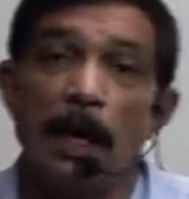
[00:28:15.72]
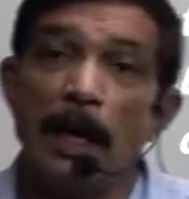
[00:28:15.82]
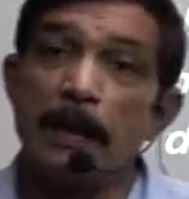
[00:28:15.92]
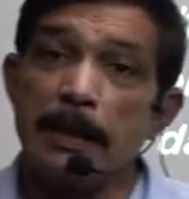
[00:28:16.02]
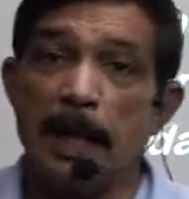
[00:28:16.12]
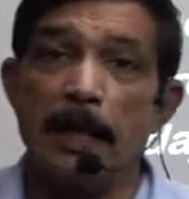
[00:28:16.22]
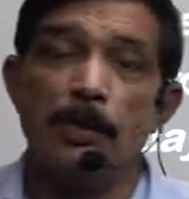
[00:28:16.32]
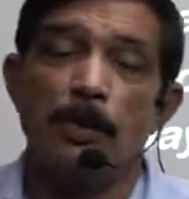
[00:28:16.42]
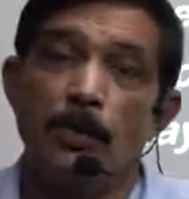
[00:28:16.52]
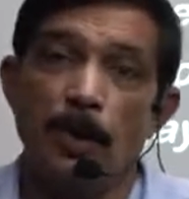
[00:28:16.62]
At night,
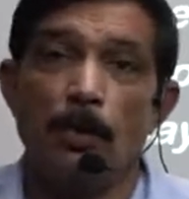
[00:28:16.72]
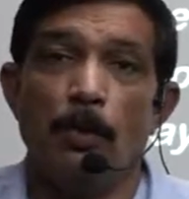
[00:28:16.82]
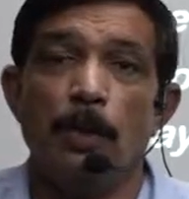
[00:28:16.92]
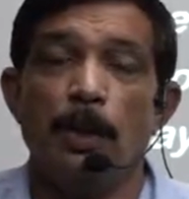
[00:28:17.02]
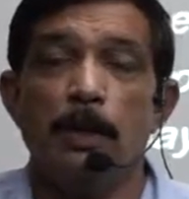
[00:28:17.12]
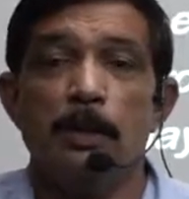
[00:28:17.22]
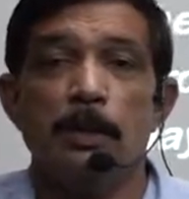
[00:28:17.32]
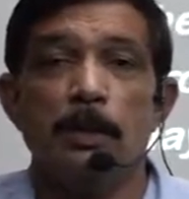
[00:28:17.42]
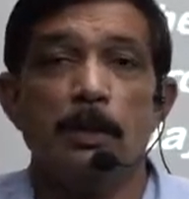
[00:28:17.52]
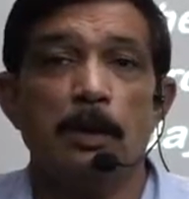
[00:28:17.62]
we know the
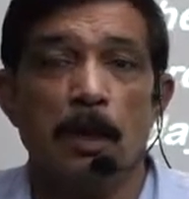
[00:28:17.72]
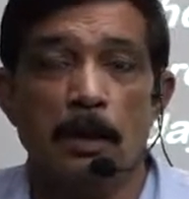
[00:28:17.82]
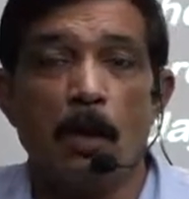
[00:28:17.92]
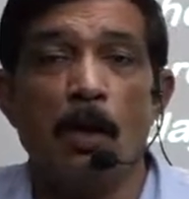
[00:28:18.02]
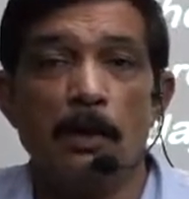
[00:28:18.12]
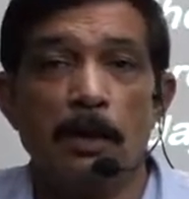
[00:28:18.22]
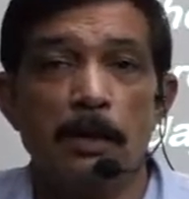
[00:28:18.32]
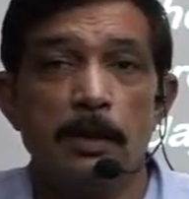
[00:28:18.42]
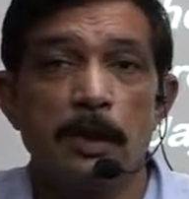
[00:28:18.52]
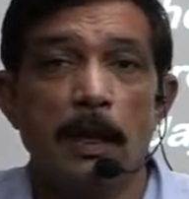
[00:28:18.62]
author
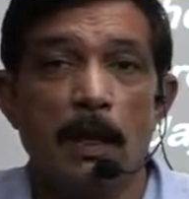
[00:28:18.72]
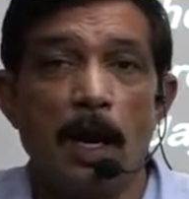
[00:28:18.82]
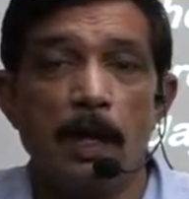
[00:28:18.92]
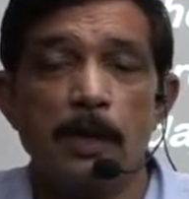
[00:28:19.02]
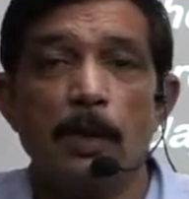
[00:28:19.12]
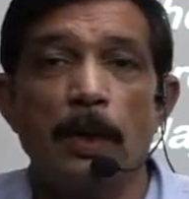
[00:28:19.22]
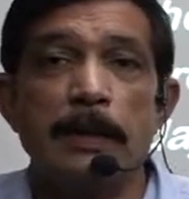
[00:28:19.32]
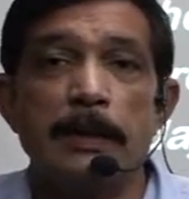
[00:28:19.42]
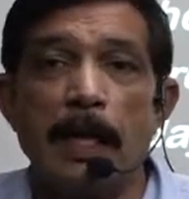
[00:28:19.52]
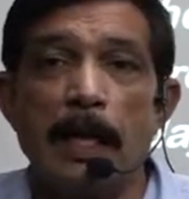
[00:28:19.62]
is in Iraq, so at
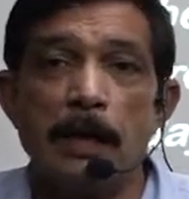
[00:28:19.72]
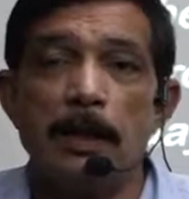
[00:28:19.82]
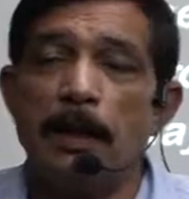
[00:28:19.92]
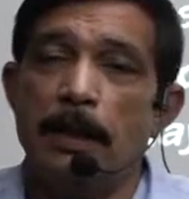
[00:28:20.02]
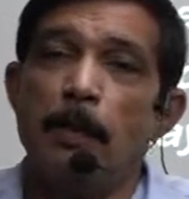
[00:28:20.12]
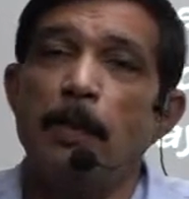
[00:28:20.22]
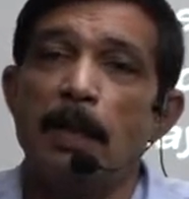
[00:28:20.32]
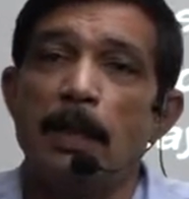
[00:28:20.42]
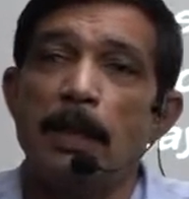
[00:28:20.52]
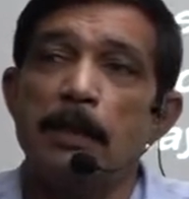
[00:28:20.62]
night it
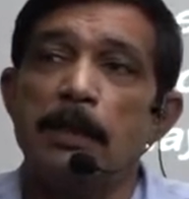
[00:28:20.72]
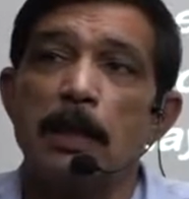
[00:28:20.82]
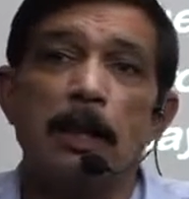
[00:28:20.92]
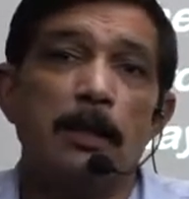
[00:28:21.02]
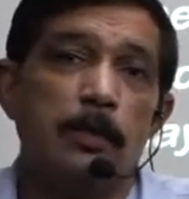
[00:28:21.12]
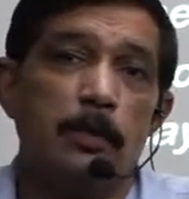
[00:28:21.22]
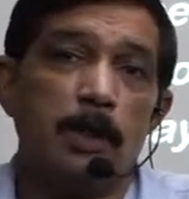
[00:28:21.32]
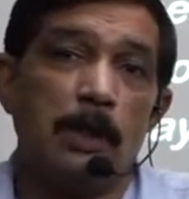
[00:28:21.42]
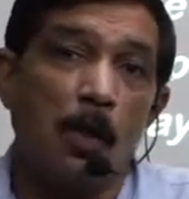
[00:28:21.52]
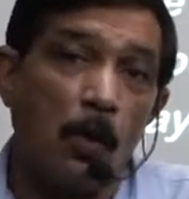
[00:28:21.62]
gets a little bit
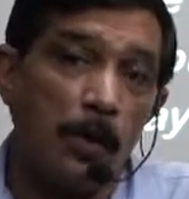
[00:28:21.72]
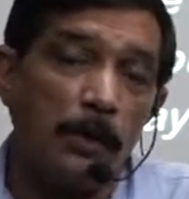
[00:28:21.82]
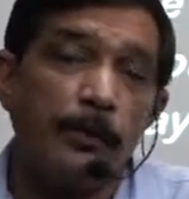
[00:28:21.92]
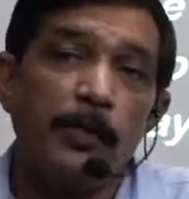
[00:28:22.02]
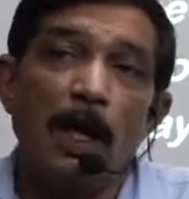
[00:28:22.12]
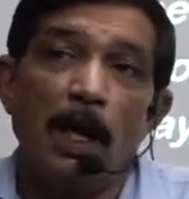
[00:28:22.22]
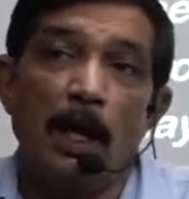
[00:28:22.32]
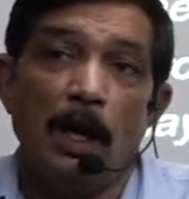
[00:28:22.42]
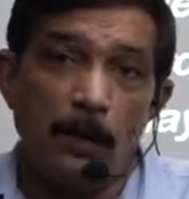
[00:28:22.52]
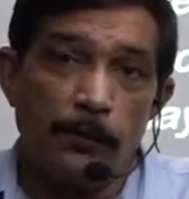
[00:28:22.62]
cold.
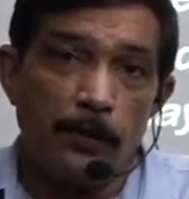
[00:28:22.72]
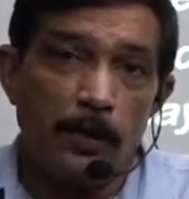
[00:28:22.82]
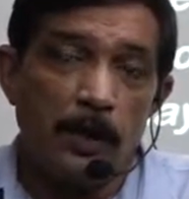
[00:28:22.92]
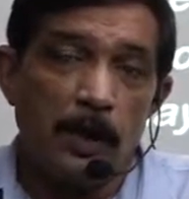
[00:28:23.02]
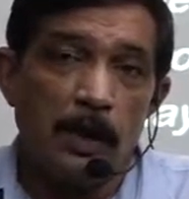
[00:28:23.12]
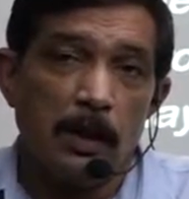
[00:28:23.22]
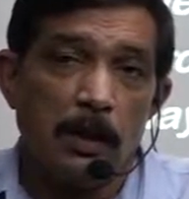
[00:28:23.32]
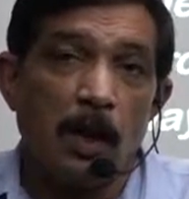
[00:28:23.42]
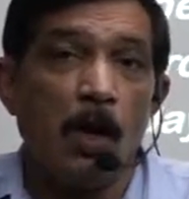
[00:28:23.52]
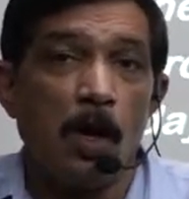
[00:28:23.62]
If
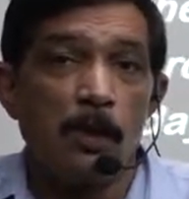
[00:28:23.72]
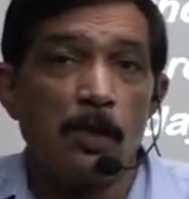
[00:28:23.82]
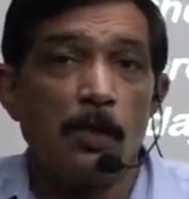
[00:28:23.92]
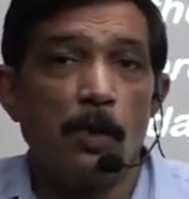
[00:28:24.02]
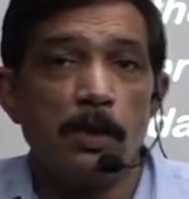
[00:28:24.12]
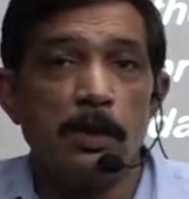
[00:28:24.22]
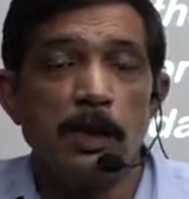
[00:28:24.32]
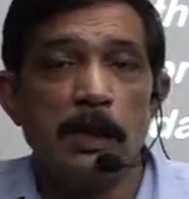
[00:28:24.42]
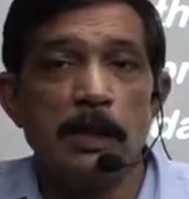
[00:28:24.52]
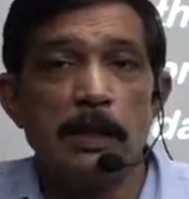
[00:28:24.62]
the otter was
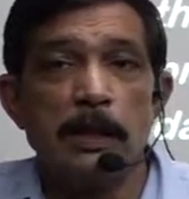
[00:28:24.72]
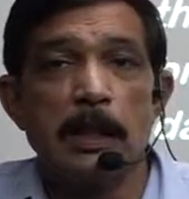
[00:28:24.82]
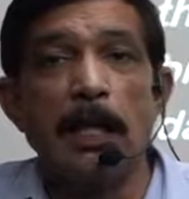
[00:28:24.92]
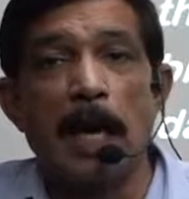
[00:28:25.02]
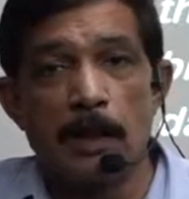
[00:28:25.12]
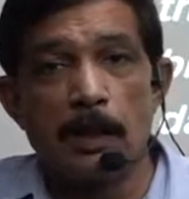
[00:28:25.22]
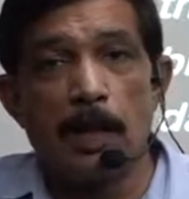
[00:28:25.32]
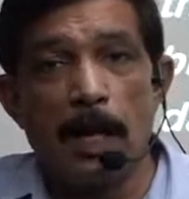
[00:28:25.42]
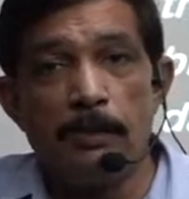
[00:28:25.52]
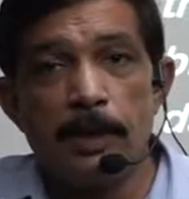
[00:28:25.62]
in his natural
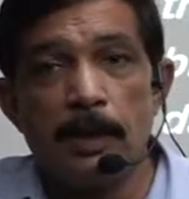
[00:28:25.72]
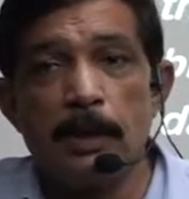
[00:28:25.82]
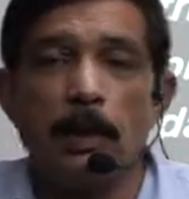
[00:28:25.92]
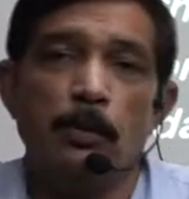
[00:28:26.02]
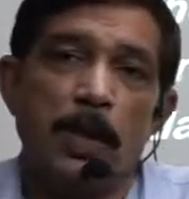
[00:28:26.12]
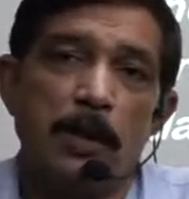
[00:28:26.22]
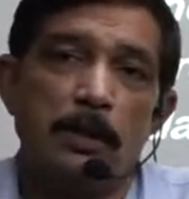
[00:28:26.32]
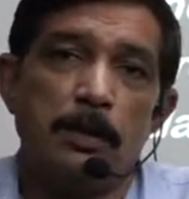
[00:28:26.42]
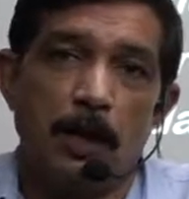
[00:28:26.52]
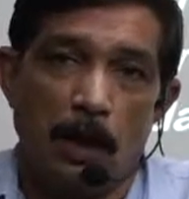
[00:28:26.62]
habitat, he might
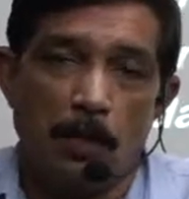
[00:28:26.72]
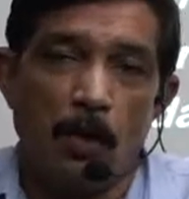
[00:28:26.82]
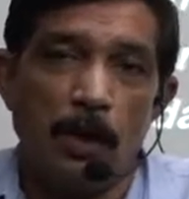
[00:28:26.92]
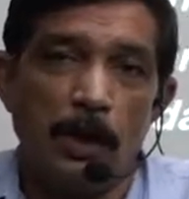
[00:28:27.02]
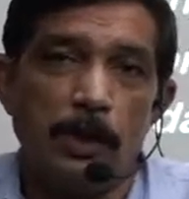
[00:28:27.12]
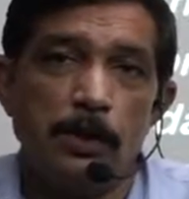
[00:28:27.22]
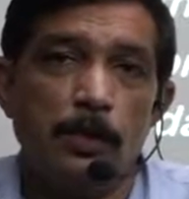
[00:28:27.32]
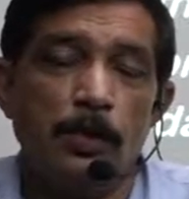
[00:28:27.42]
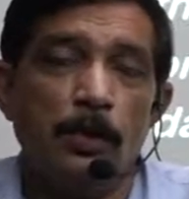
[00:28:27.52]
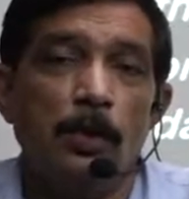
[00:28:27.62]
have gone
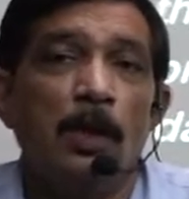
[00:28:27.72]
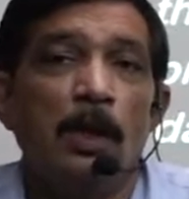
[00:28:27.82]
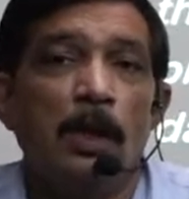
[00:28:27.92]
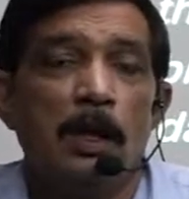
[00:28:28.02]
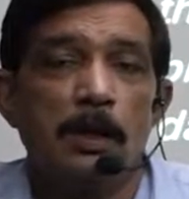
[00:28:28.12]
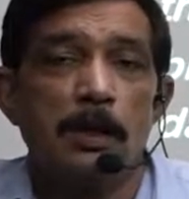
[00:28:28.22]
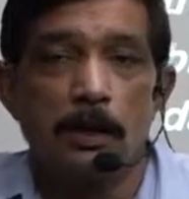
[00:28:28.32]
into his